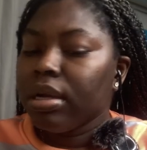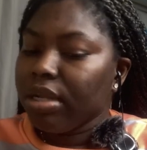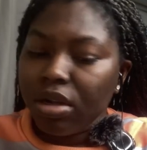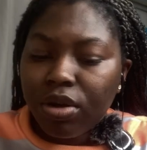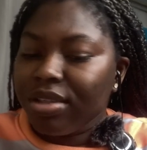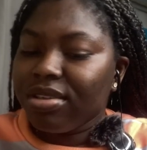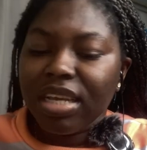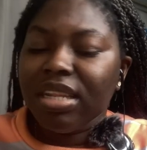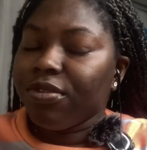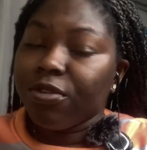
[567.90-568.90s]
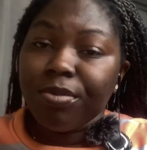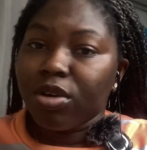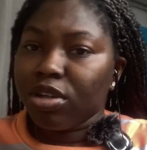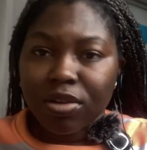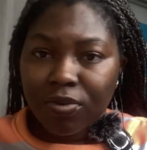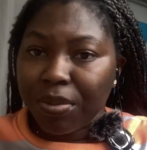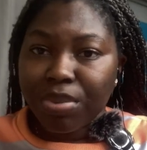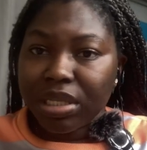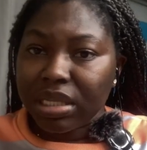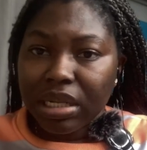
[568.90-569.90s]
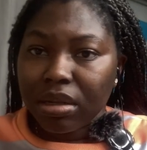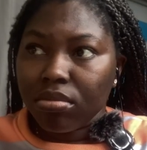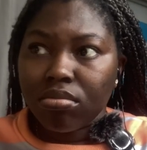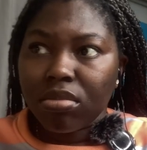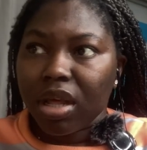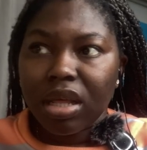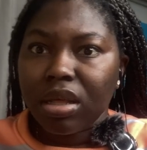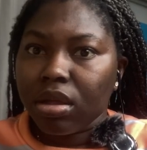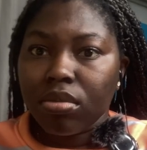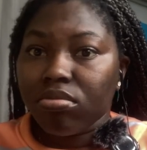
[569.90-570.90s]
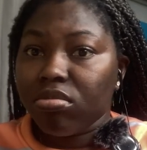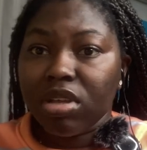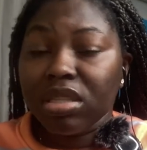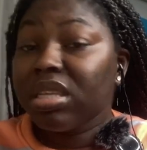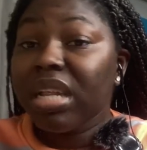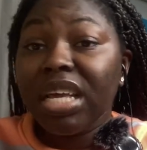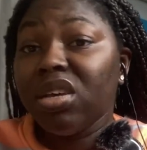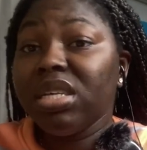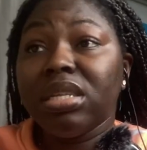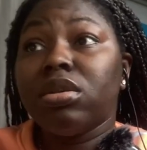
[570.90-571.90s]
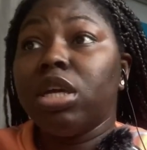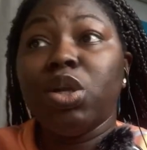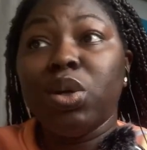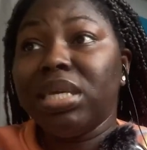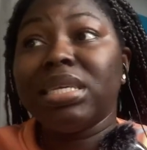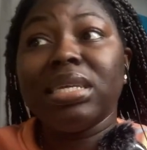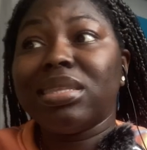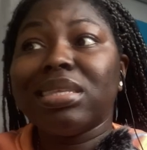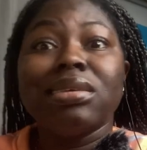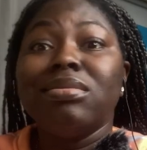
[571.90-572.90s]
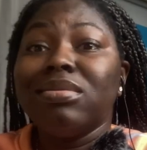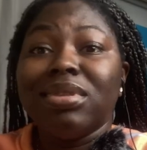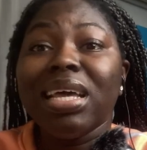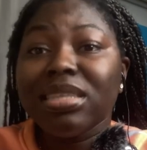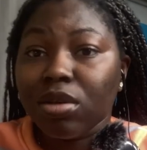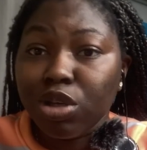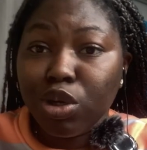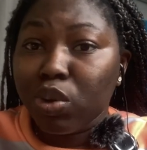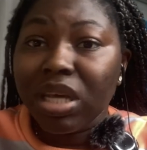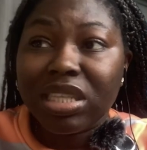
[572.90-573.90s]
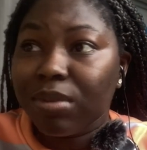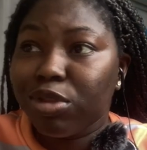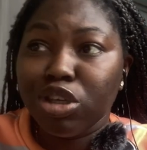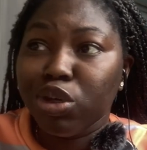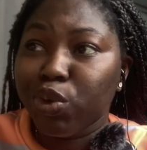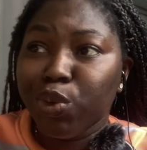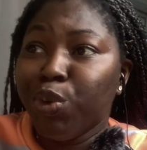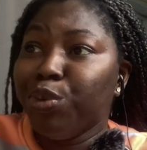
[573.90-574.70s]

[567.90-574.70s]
they're not going to change the food because of one person. Like, it's either you eat it or you don't eat it. That's on you, that's up to you.